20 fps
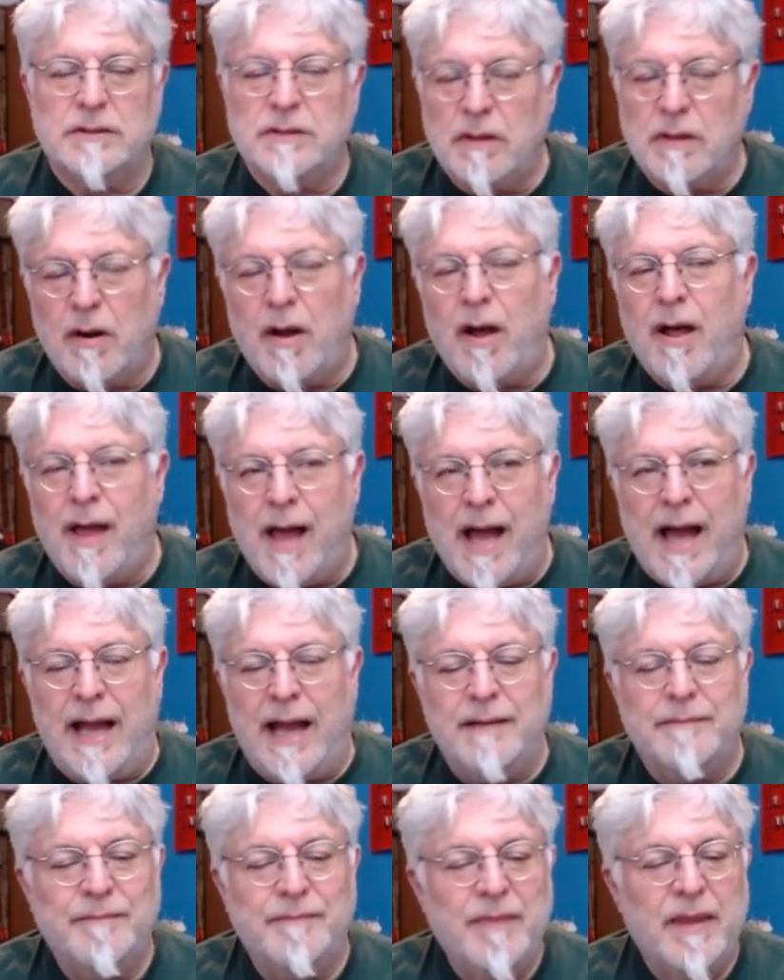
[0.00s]
They're all hot.
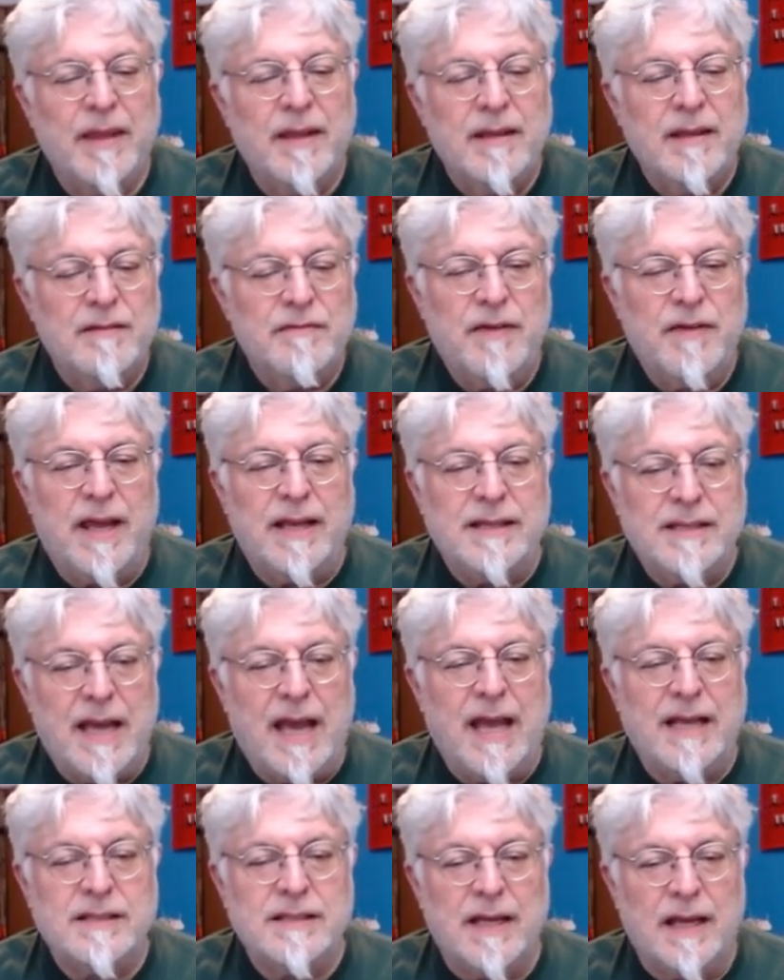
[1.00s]

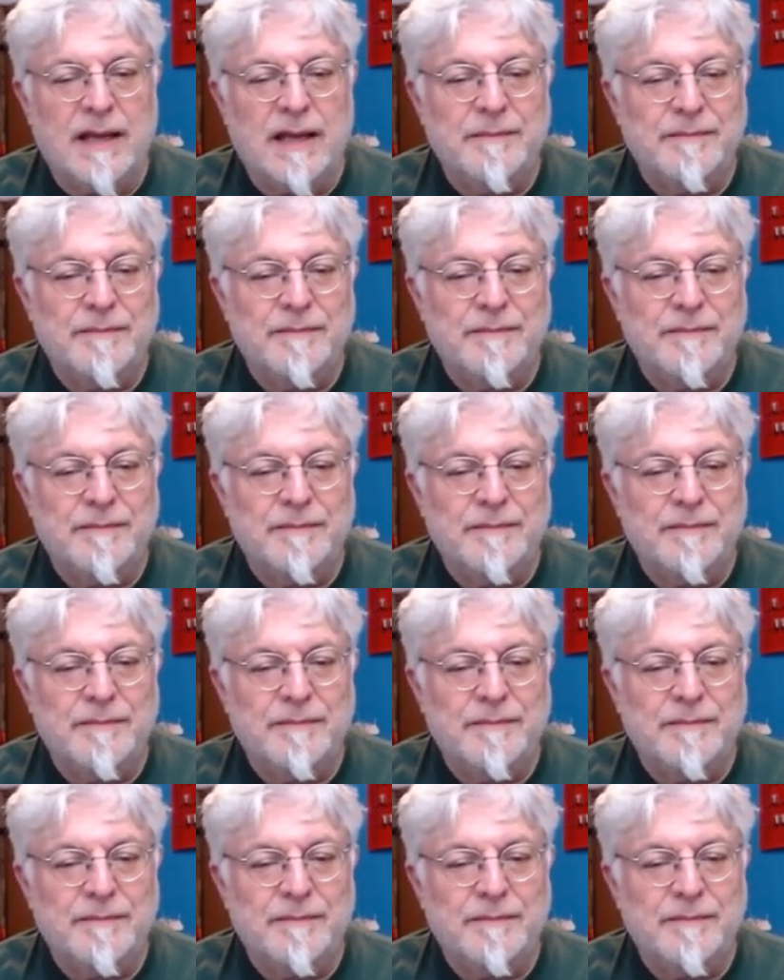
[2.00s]
Fantastic.